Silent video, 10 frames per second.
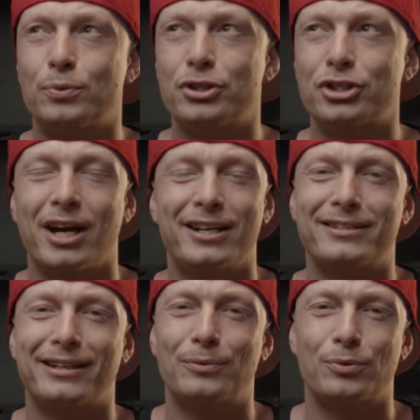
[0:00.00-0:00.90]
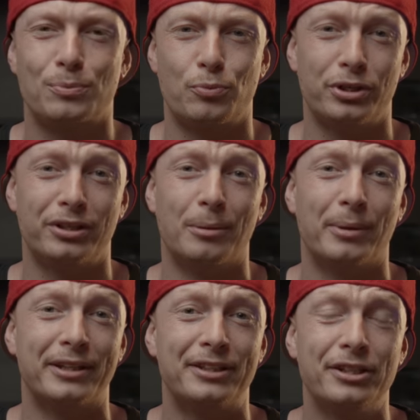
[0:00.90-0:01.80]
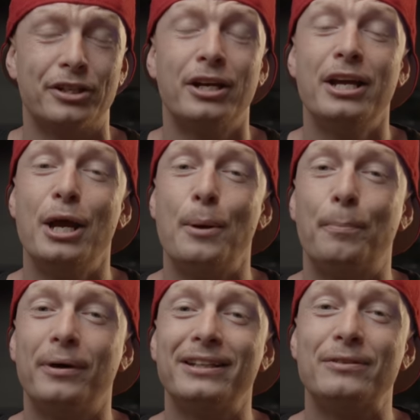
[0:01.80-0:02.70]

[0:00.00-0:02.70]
which in hindsight was a pretty dumb idea. But